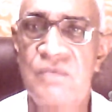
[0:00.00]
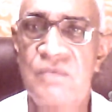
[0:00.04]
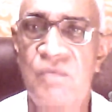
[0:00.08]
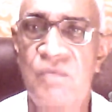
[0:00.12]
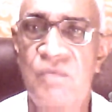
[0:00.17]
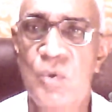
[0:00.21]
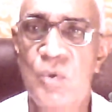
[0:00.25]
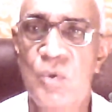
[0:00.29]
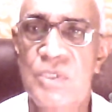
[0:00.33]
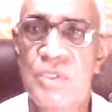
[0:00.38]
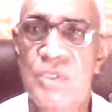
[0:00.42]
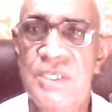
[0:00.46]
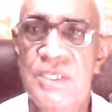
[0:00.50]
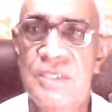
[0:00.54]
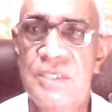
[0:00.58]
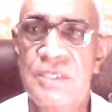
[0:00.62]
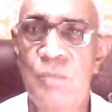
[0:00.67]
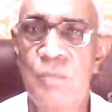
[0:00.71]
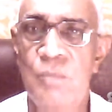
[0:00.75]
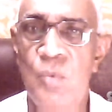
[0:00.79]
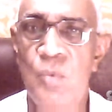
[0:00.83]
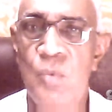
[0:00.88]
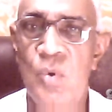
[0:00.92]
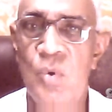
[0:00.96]
forces
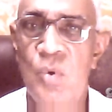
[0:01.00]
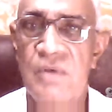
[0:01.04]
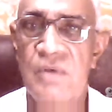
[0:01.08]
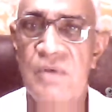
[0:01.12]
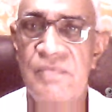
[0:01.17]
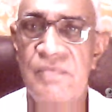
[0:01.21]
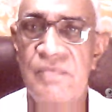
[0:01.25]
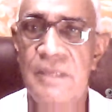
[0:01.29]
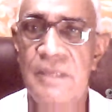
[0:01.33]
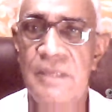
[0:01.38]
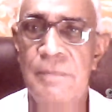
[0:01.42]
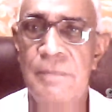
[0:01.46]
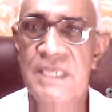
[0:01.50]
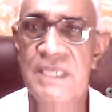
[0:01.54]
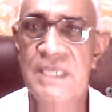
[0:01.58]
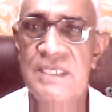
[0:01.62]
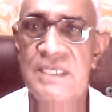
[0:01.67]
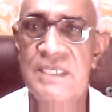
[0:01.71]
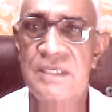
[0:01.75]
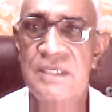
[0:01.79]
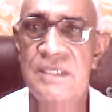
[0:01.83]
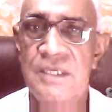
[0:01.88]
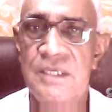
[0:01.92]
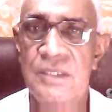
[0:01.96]
more of the
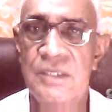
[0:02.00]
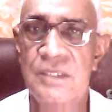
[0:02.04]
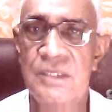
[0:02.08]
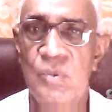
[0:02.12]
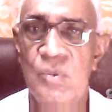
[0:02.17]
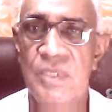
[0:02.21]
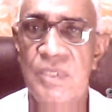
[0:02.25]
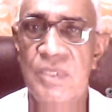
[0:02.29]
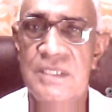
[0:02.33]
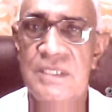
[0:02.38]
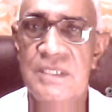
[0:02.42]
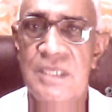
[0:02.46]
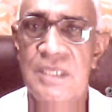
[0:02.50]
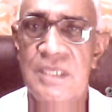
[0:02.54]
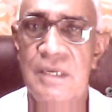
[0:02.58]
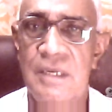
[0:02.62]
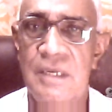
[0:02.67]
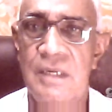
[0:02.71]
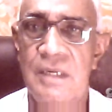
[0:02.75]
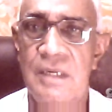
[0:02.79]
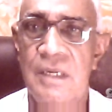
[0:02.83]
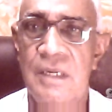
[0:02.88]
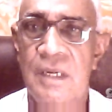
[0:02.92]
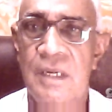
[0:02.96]
placenta
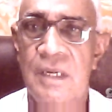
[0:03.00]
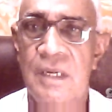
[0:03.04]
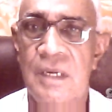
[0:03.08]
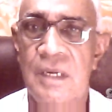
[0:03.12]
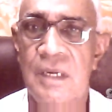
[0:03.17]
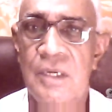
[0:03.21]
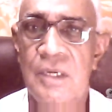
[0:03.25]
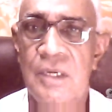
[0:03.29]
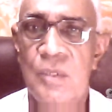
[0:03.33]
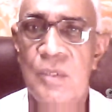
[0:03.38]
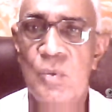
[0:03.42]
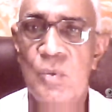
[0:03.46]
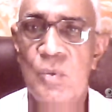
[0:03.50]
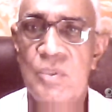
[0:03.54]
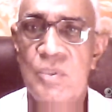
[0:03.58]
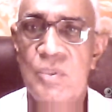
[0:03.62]
to